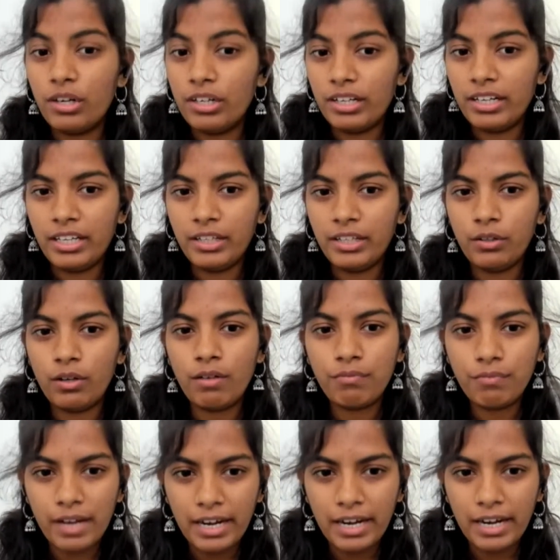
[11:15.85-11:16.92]
involves
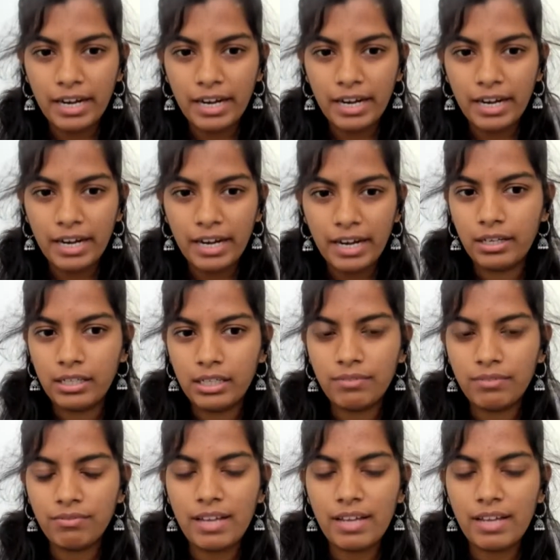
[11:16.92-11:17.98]
ordering your findings
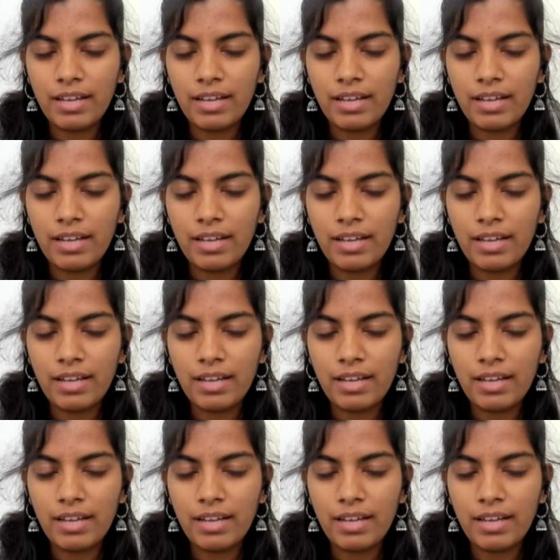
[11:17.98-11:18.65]
into a narrative